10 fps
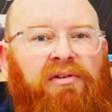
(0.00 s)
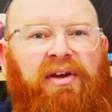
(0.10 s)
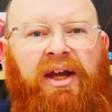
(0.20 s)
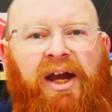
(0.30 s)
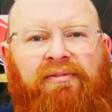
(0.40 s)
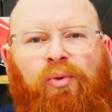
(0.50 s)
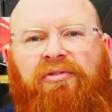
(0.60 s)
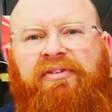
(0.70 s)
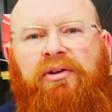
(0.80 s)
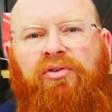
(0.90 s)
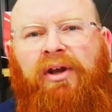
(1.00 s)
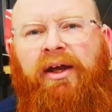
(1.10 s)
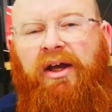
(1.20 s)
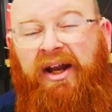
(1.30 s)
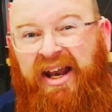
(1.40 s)
They have what feels
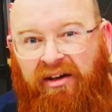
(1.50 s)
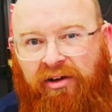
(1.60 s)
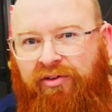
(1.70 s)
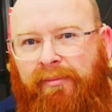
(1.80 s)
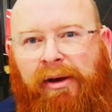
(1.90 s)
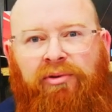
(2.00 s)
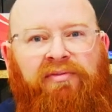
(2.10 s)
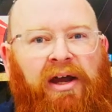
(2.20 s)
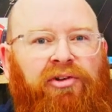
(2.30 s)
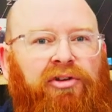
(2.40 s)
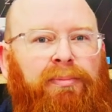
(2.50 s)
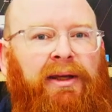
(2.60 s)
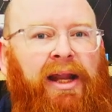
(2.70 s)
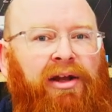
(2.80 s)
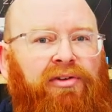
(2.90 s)
like an endless amount of R G
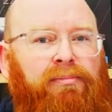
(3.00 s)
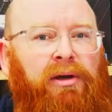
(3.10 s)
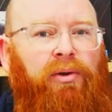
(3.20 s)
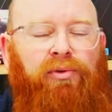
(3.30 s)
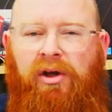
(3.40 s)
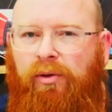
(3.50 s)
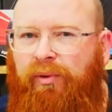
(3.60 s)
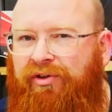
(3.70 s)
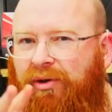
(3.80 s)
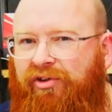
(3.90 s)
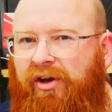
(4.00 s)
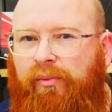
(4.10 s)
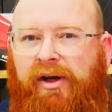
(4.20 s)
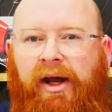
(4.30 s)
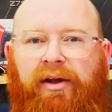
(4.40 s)
B lighting modes, which I'll
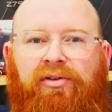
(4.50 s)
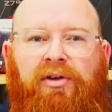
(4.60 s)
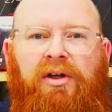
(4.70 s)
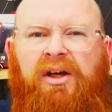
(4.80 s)
show next.